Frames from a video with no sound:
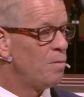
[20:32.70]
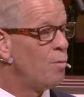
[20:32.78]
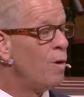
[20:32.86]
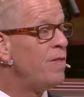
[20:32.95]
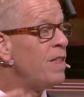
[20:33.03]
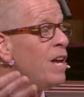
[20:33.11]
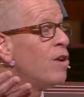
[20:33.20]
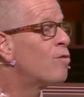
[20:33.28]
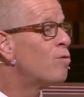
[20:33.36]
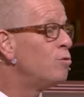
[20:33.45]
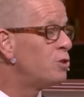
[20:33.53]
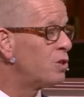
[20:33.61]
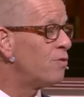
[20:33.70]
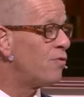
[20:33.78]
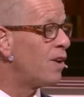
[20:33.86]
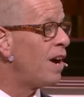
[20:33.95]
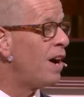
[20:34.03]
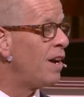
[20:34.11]
when they
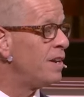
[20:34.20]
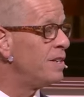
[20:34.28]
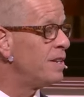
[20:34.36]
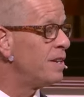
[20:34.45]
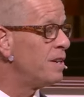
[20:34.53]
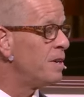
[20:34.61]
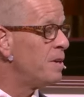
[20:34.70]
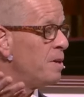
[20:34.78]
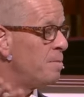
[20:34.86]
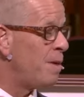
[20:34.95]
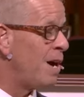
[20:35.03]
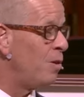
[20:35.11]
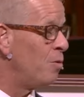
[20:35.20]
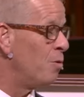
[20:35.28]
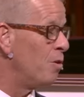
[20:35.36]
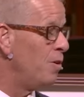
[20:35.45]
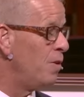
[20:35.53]
crucified my Lord?